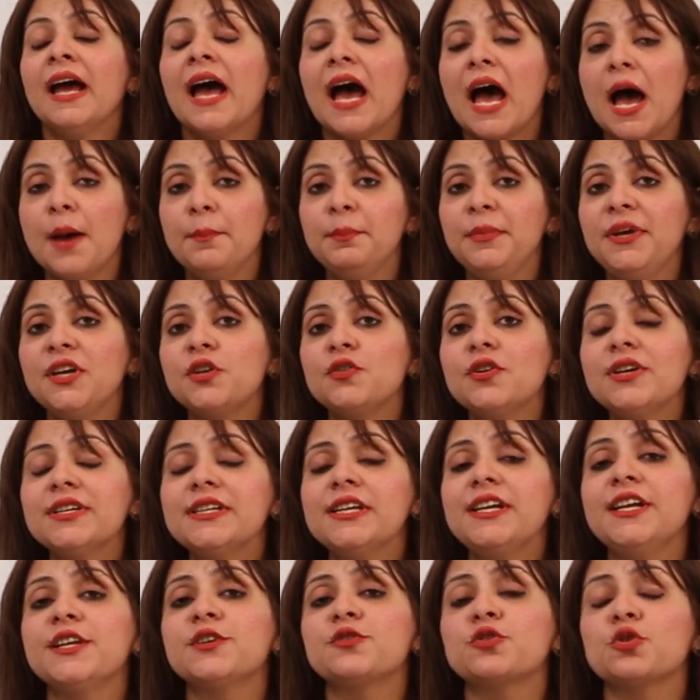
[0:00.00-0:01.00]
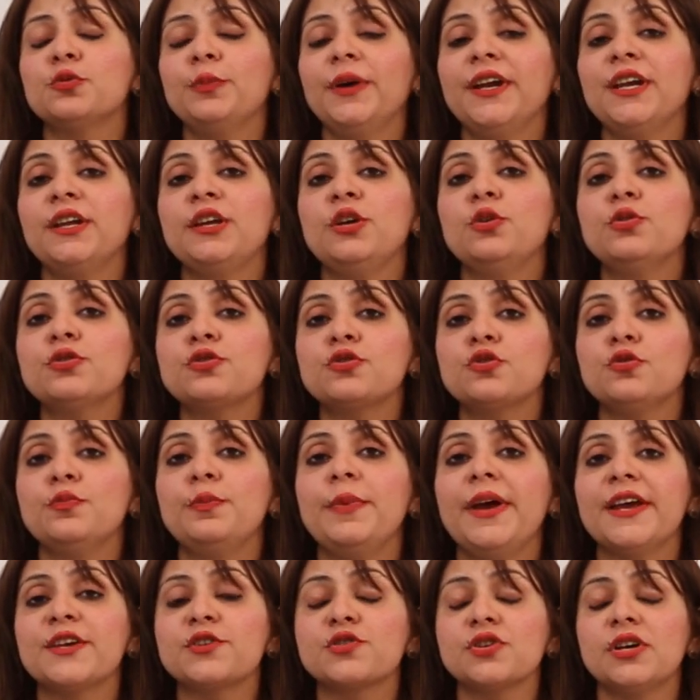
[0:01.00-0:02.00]
Ammeter is an instrument used to
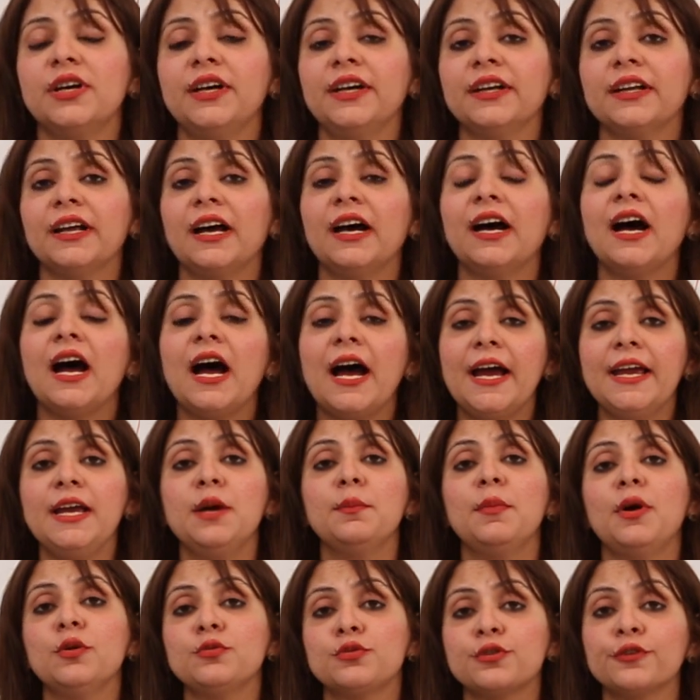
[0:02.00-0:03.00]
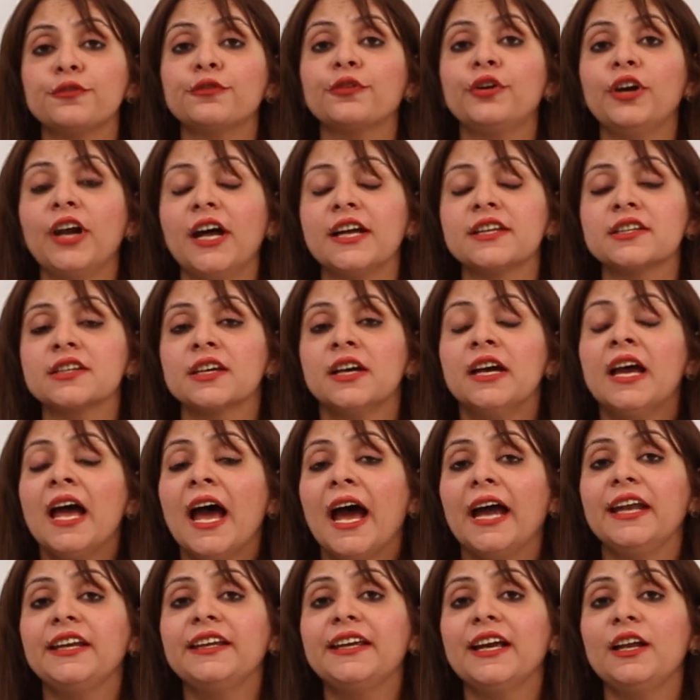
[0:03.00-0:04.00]
measure a high amount of current,
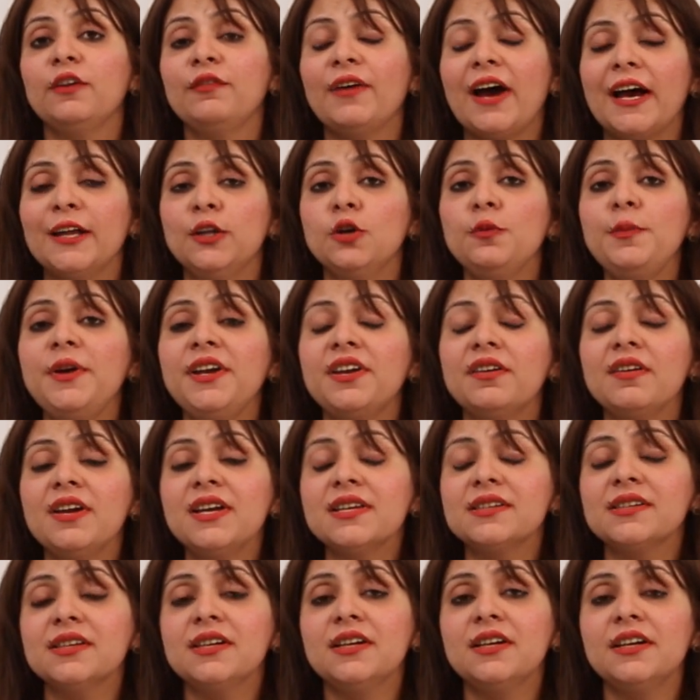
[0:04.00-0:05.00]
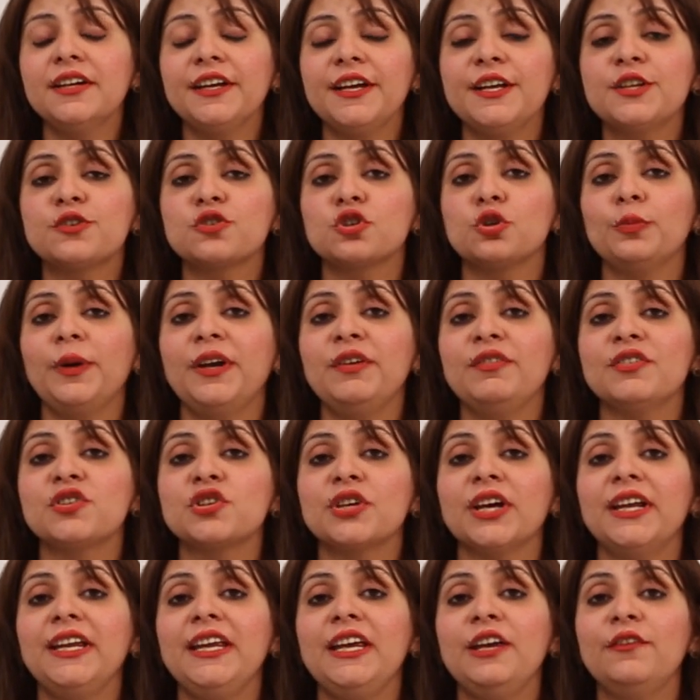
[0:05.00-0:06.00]
and galvanometer is an instrument which
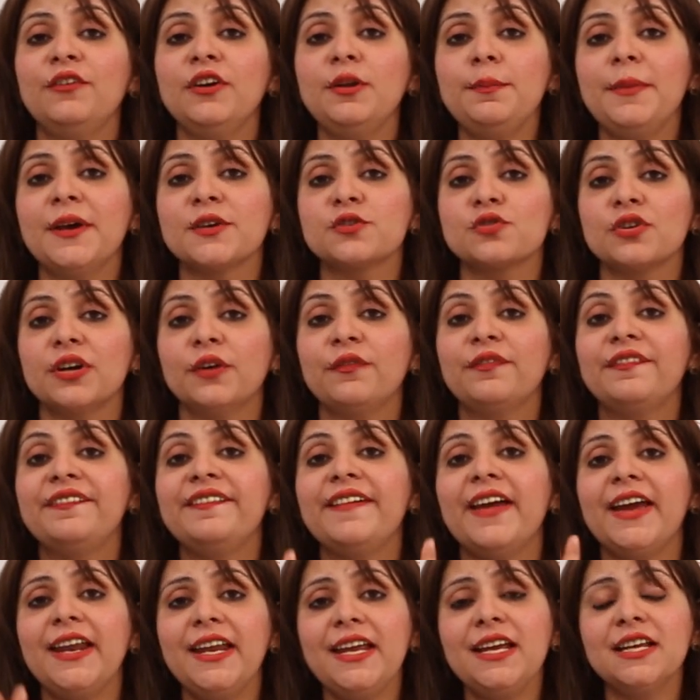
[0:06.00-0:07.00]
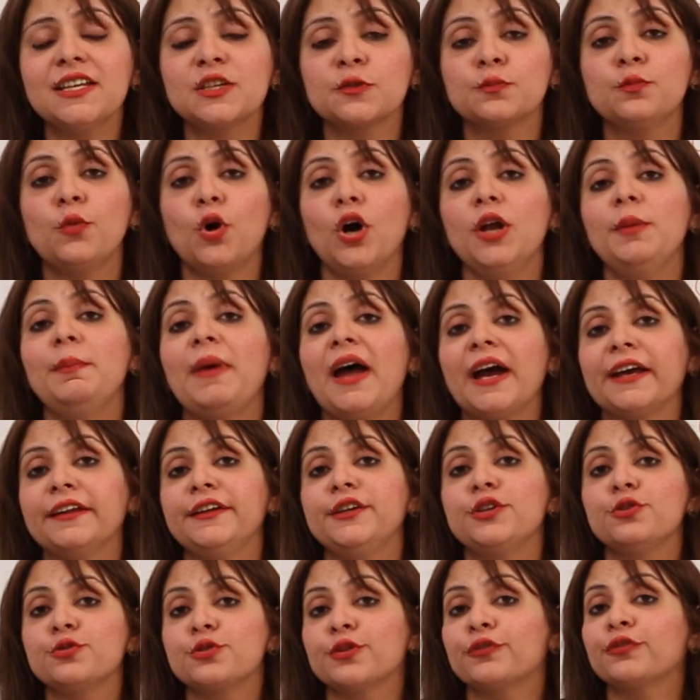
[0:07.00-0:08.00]
can even measure a very small
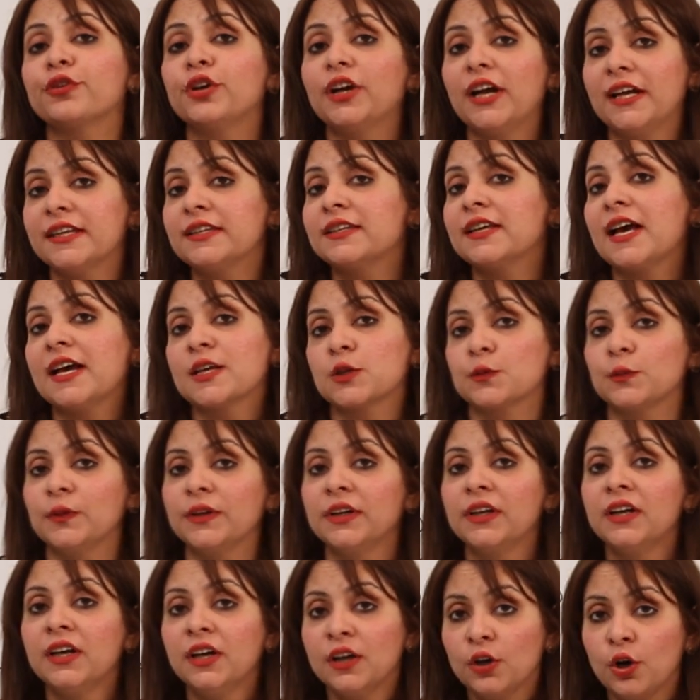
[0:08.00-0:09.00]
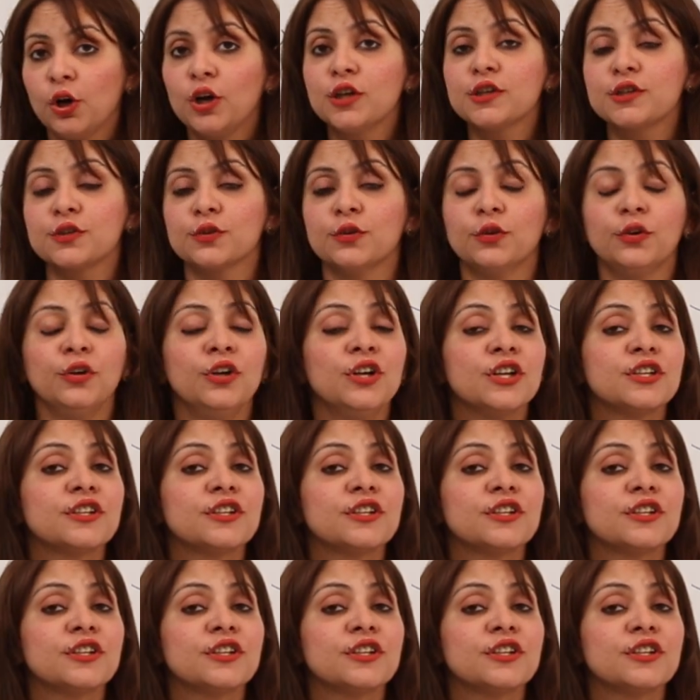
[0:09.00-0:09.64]
magnitude of current as well also.